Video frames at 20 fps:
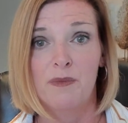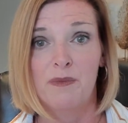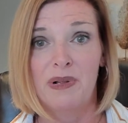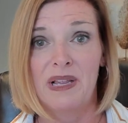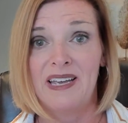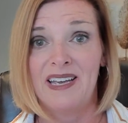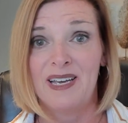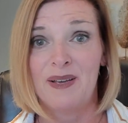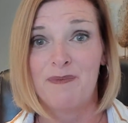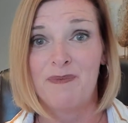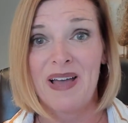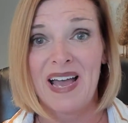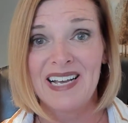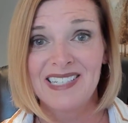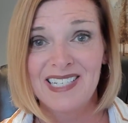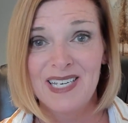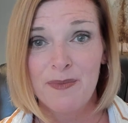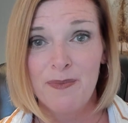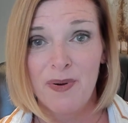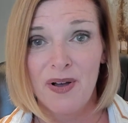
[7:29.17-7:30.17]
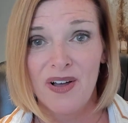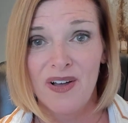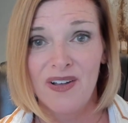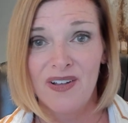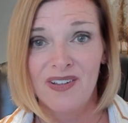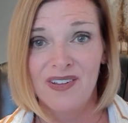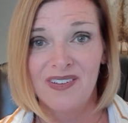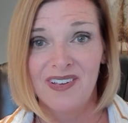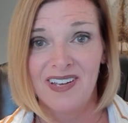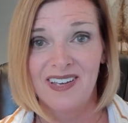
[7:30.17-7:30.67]
playing
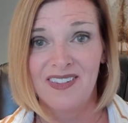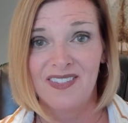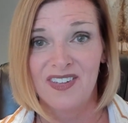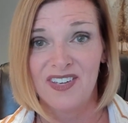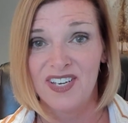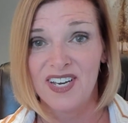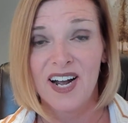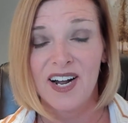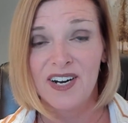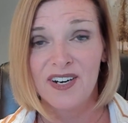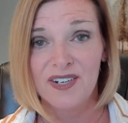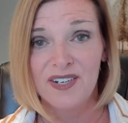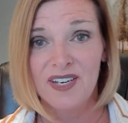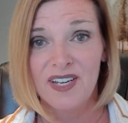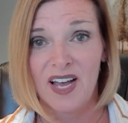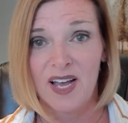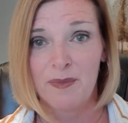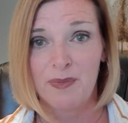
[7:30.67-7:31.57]
basketball in the yard.